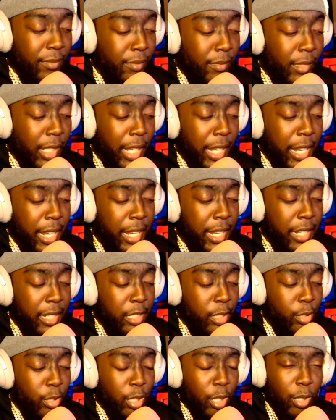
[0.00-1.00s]
and
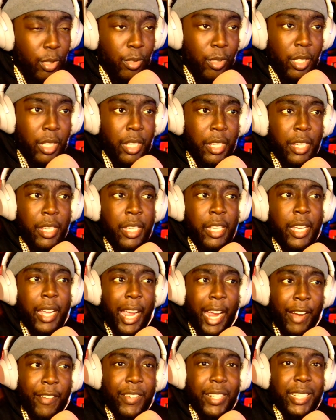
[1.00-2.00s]
you know,
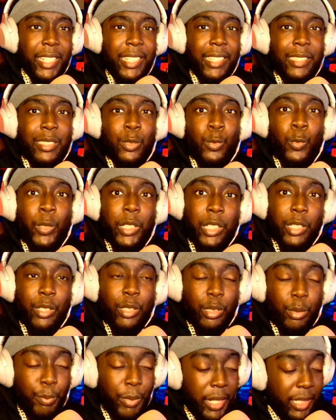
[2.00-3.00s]
everything's Windows
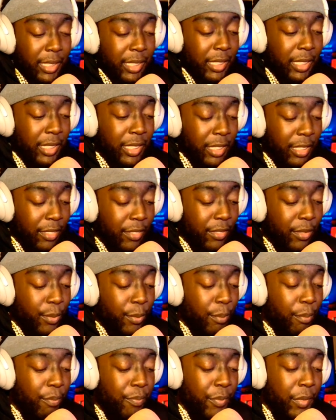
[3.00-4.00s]
based and stuff.
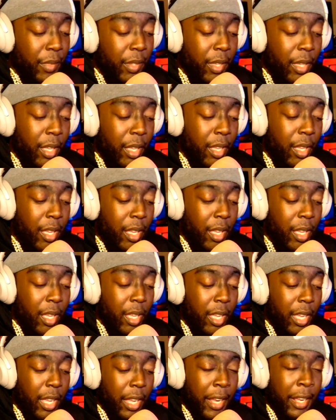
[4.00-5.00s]

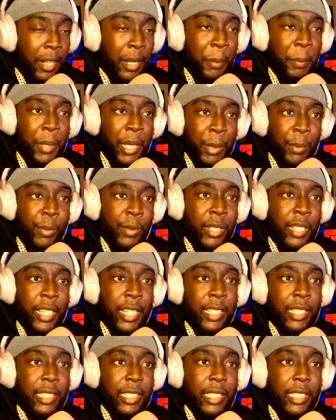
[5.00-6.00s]
And the people that
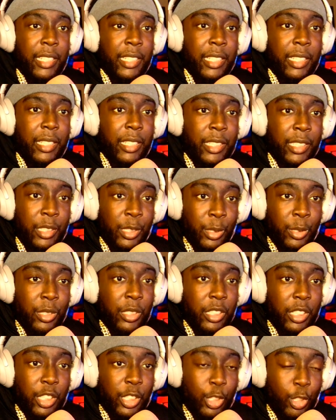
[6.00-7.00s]
is on the
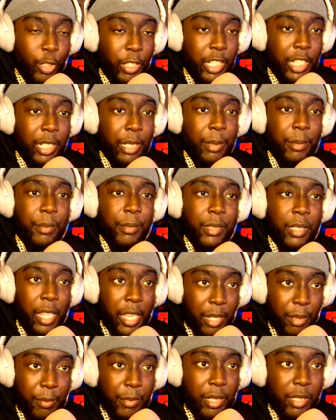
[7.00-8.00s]
stream, like
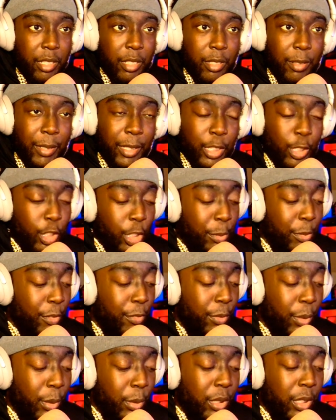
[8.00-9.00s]
my, my streaming
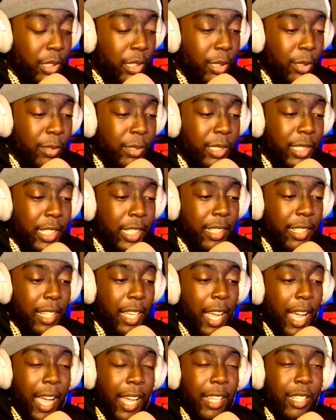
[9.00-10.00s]
folks know that
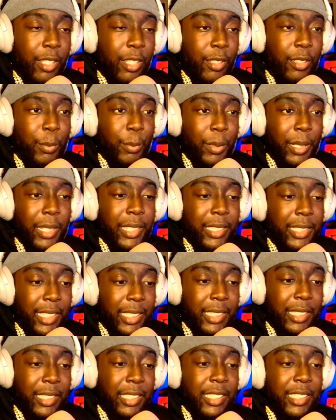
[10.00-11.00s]
I love to play
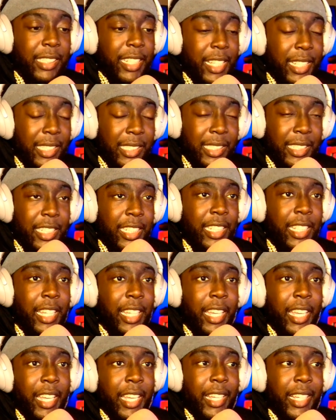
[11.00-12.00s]
Destiny. Destiny
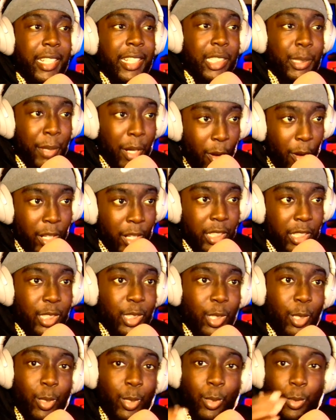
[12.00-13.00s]
is my heart and
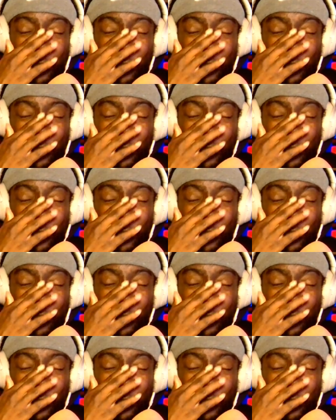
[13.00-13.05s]
soul.